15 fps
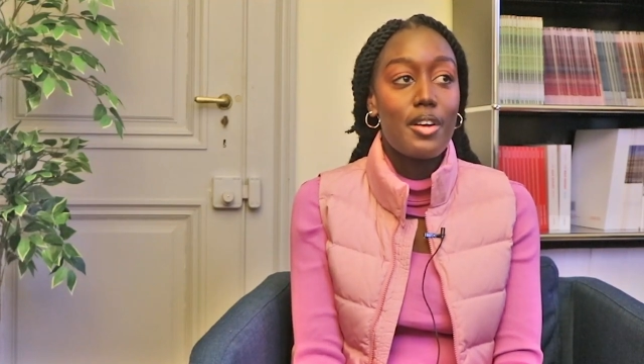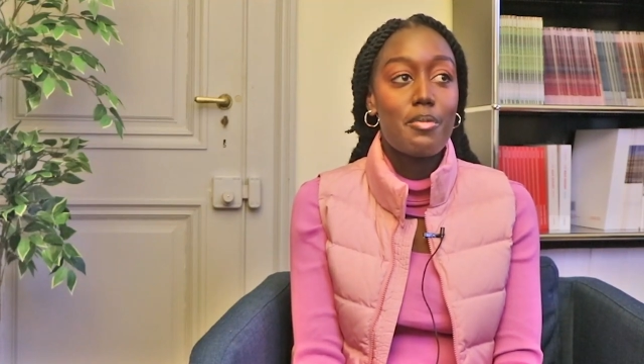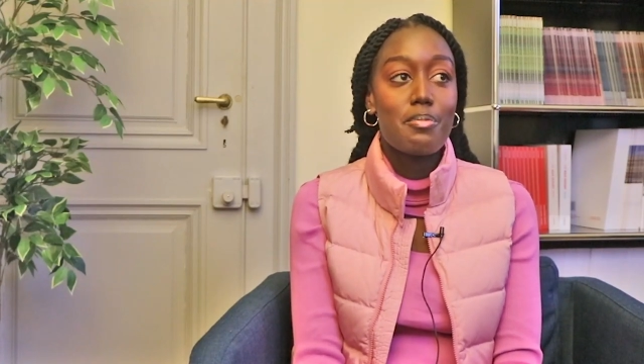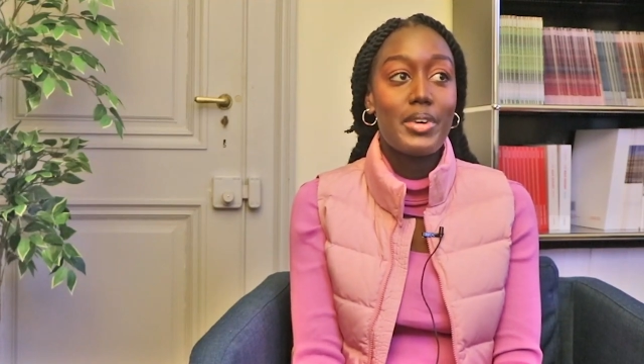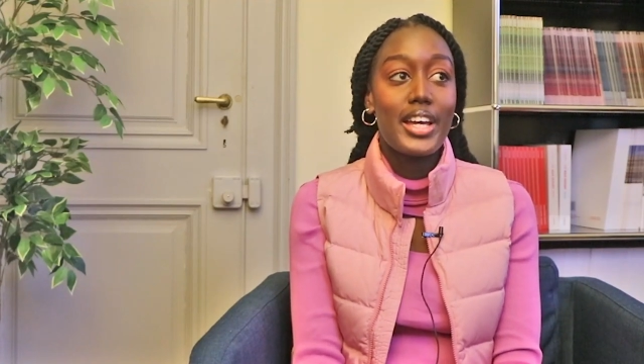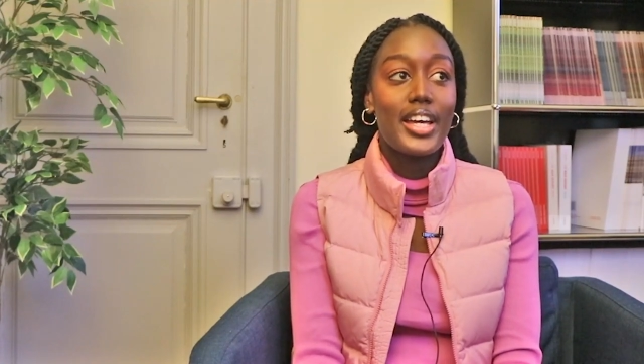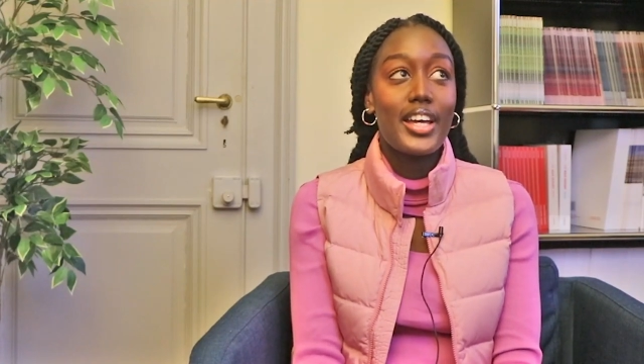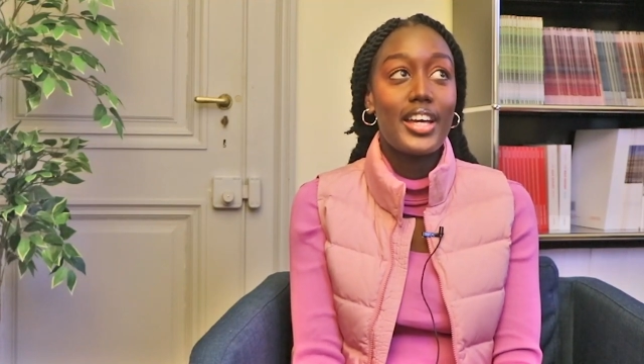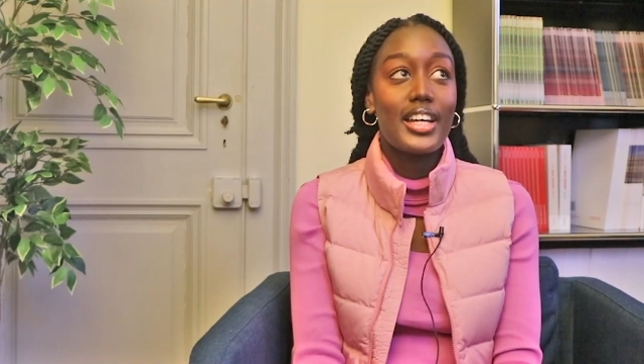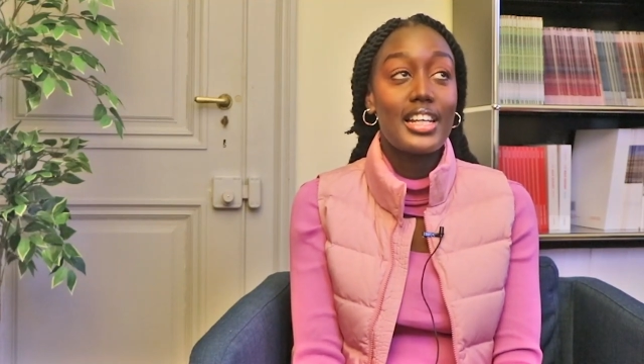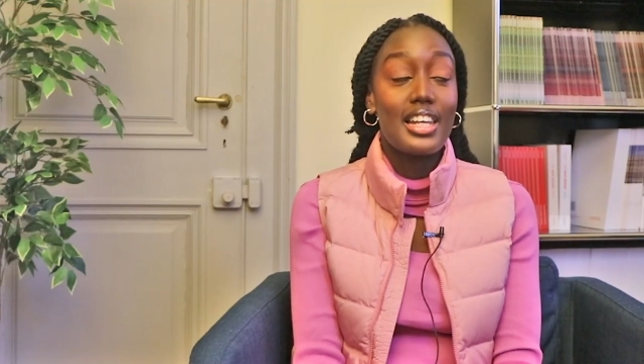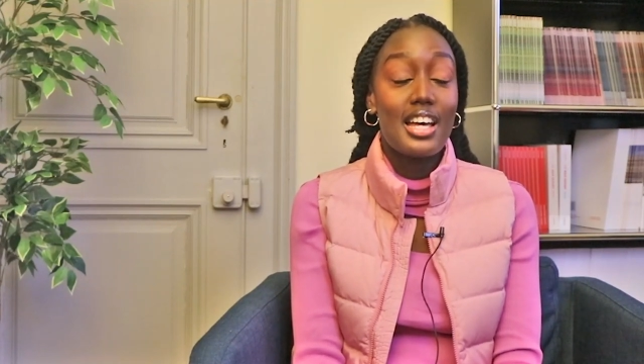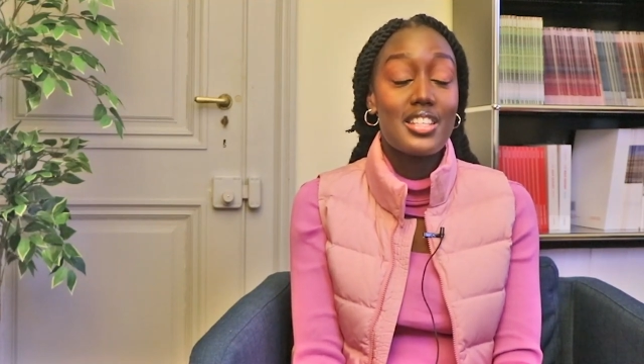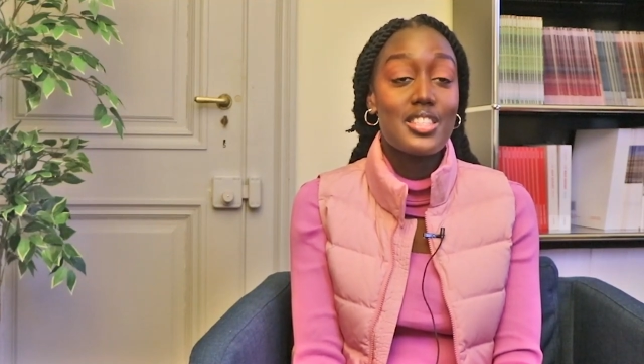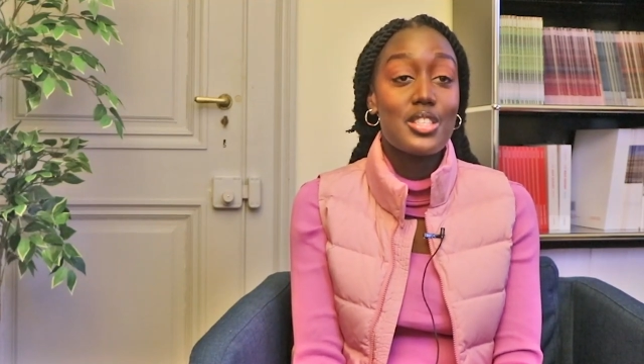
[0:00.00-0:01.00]
My
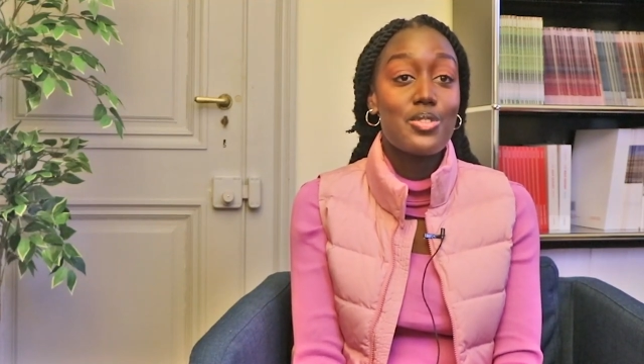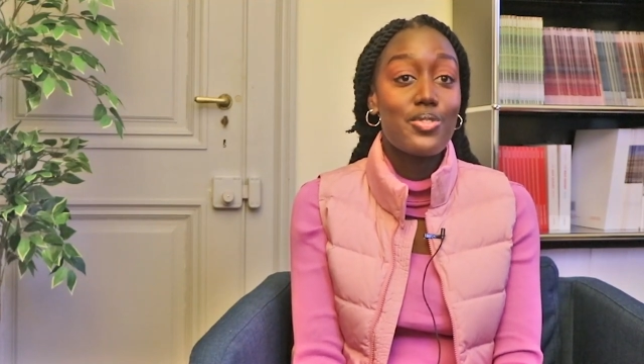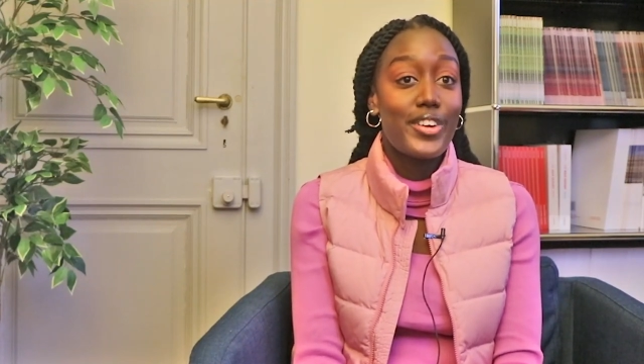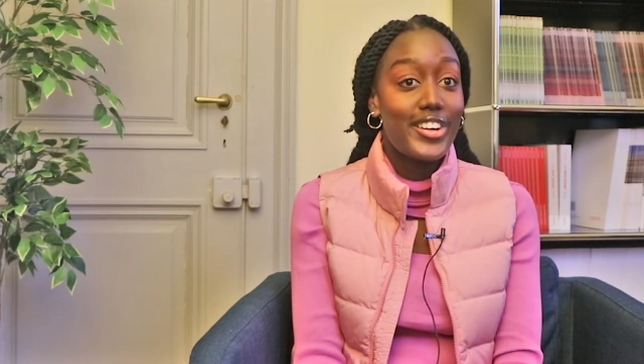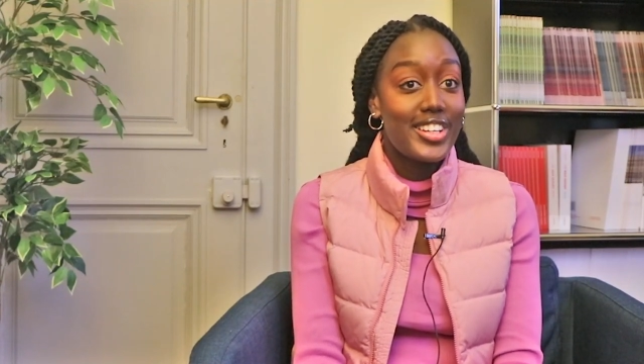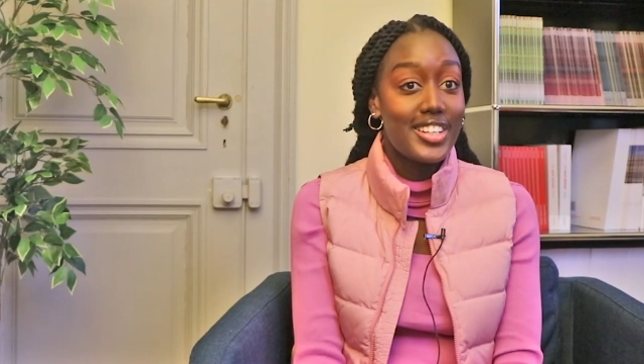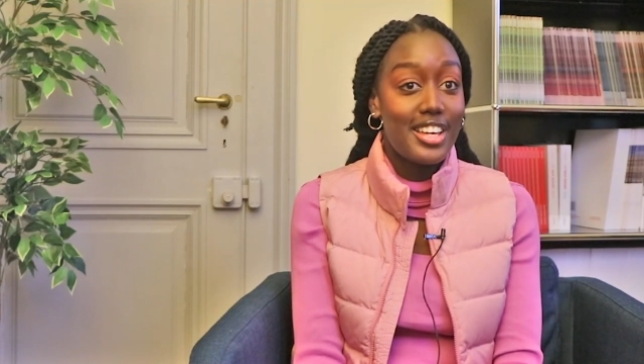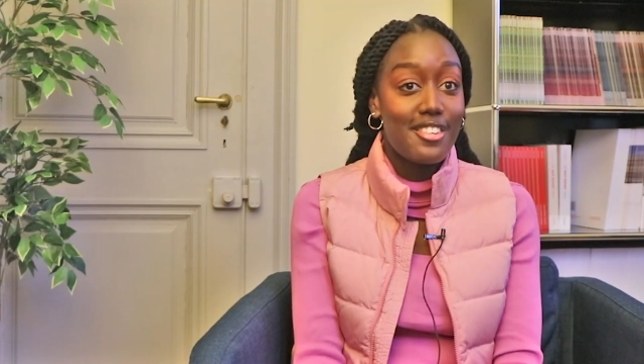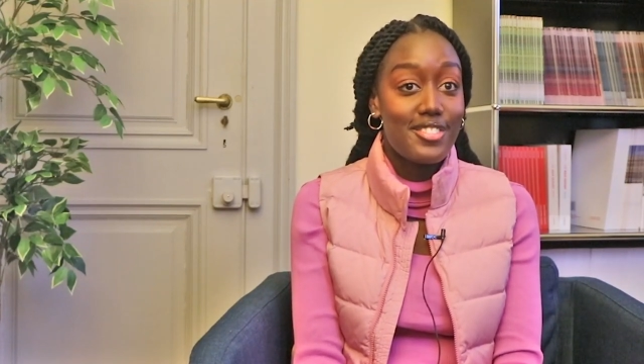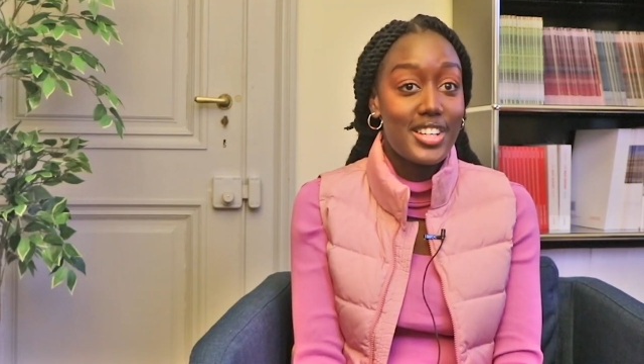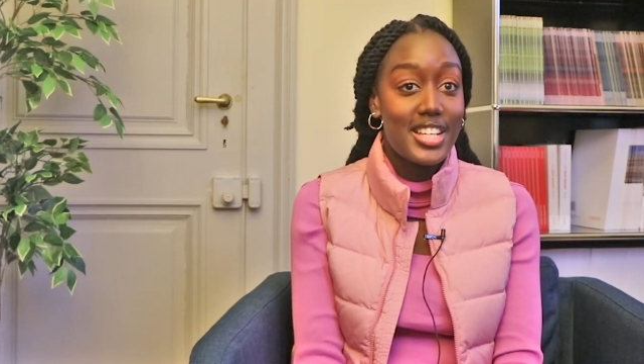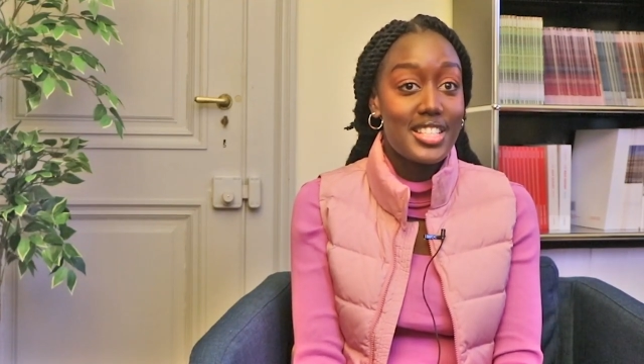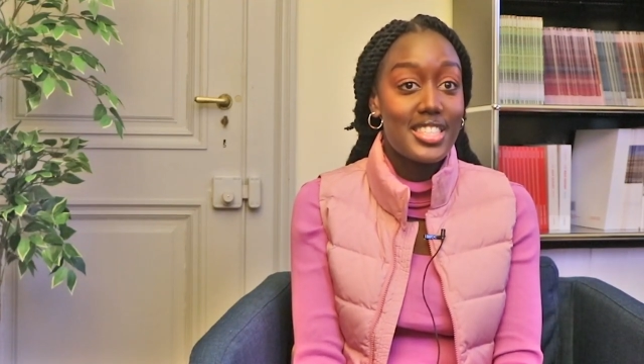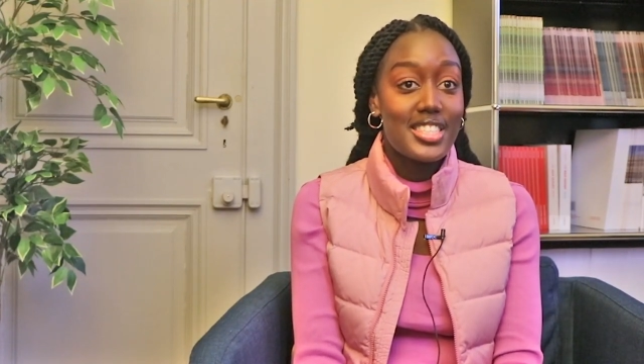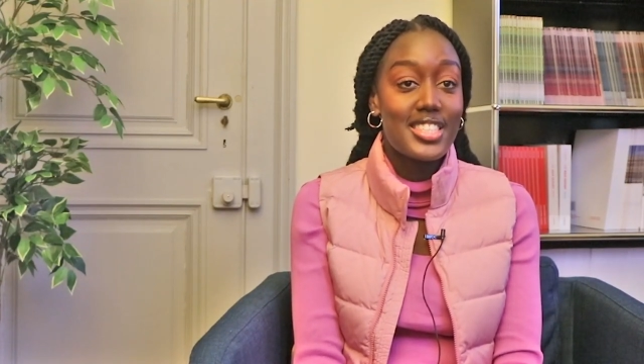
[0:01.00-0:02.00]
class is very
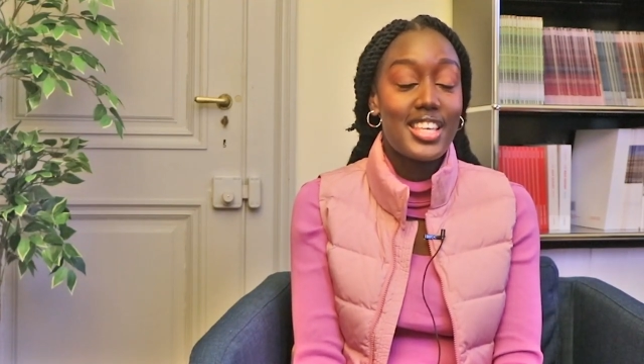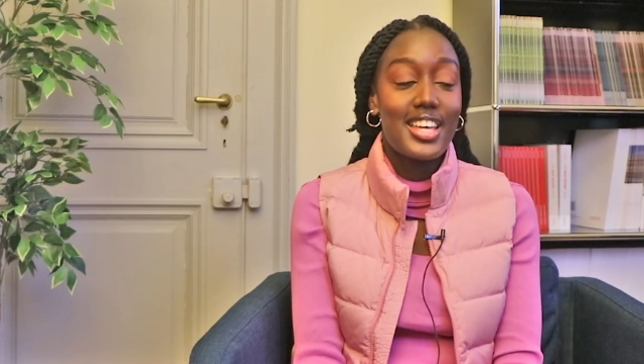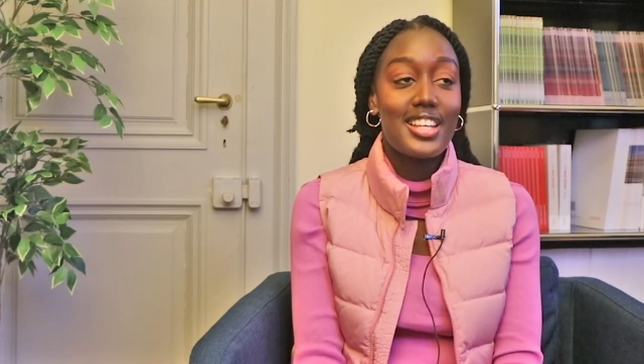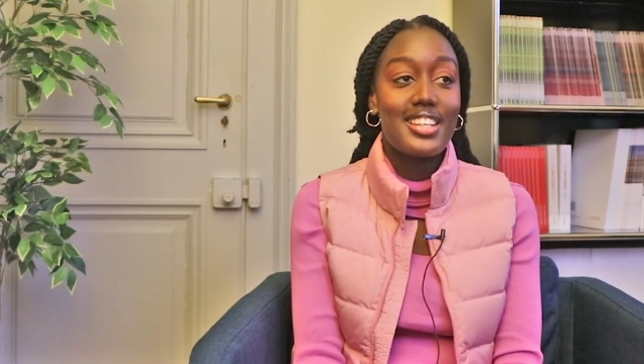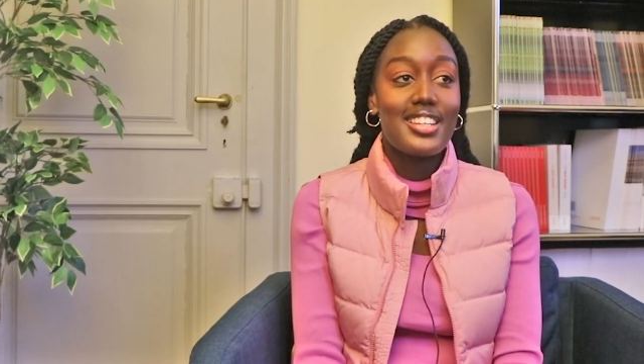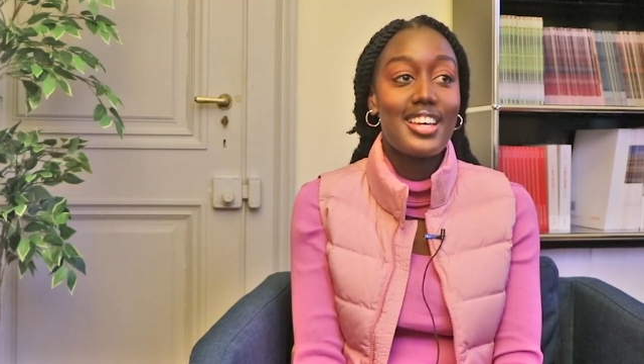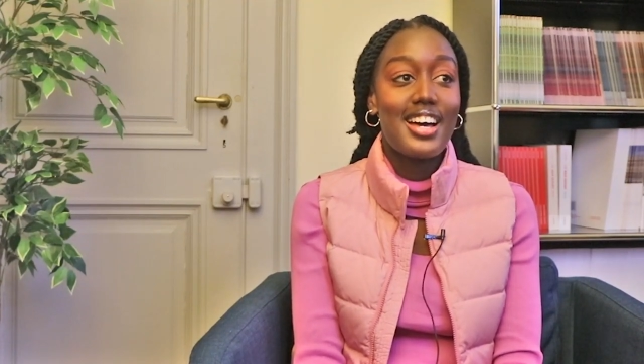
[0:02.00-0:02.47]
diverse and